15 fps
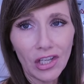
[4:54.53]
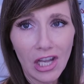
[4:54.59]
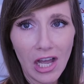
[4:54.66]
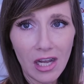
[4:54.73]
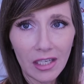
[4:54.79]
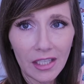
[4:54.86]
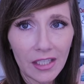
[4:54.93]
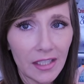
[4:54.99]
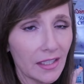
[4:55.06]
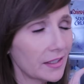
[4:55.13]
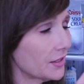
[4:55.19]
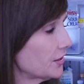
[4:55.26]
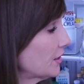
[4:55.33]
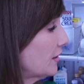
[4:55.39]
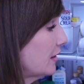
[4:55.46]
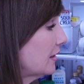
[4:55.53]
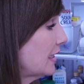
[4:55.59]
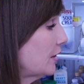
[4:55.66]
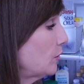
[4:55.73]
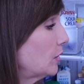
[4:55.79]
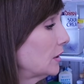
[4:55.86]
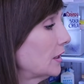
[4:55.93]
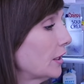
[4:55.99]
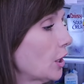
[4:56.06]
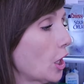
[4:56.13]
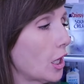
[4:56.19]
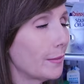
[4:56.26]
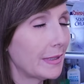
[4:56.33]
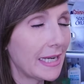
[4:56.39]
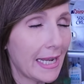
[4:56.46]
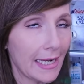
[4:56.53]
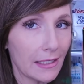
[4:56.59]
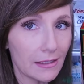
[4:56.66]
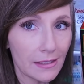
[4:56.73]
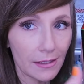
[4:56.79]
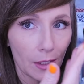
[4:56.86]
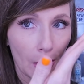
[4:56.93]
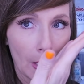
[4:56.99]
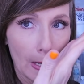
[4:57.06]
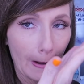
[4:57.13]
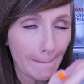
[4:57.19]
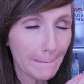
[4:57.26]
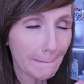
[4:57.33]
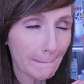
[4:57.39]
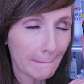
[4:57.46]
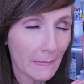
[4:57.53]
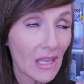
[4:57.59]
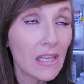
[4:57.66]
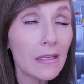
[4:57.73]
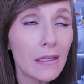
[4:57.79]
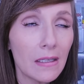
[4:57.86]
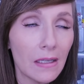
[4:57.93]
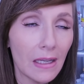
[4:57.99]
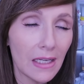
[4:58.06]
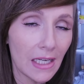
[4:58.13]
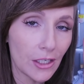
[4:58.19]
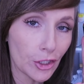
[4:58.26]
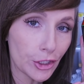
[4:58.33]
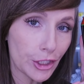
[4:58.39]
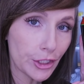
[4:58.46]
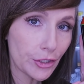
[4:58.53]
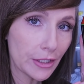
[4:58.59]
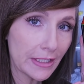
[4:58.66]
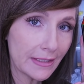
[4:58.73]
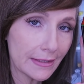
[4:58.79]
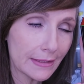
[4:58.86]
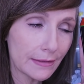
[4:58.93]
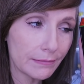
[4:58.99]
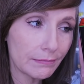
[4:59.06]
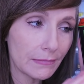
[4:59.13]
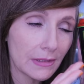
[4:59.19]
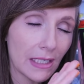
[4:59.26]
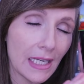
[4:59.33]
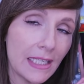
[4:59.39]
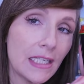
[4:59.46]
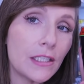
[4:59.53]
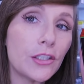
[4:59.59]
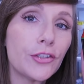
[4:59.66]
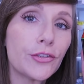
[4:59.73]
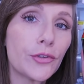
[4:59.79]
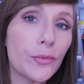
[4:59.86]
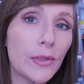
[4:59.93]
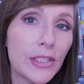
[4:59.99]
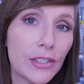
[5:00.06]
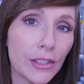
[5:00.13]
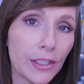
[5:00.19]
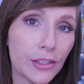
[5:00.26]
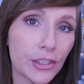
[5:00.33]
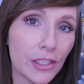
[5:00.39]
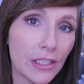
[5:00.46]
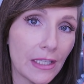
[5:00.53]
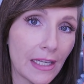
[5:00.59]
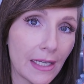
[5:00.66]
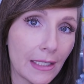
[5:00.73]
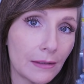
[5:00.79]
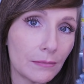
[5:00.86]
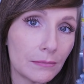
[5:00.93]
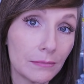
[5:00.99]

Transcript: longer so that they will accommodate energy drinks? I need to do some research on that.